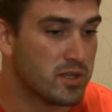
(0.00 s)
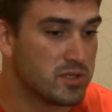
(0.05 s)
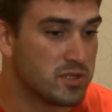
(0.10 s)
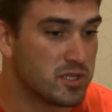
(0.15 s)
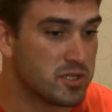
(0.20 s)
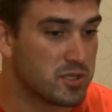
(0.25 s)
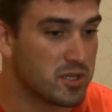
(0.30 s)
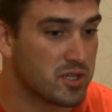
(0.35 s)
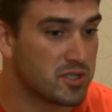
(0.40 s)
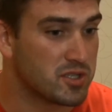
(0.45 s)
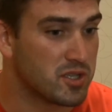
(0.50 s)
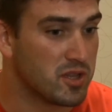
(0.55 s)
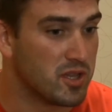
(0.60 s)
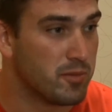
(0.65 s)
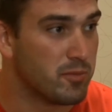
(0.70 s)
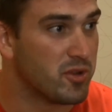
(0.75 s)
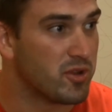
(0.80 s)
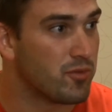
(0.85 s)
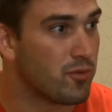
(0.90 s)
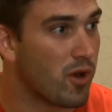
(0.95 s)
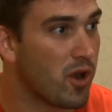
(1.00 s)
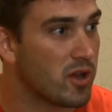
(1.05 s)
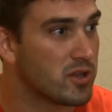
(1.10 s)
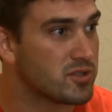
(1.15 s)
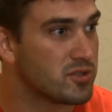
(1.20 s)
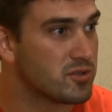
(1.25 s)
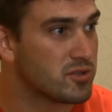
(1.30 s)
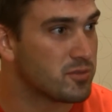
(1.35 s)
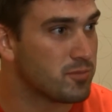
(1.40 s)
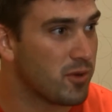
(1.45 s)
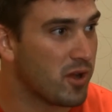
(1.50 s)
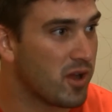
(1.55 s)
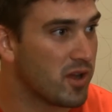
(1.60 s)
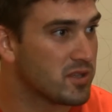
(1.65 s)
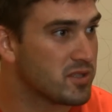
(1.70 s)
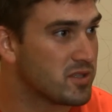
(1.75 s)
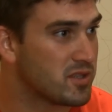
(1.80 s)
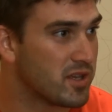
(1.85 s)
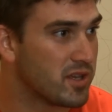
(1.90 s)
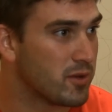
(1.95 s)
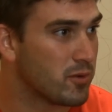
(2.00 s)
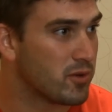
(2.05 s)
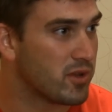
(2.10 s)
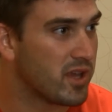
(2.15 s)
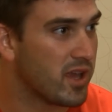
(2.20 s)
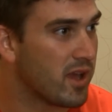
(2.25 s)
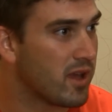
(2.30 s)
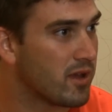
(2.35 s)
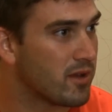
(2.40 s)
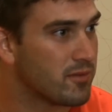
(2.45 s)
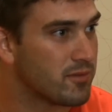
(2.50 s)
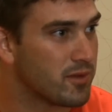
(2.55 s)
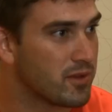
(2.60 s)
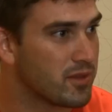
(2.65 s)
just because of the limited roster spots, they only have,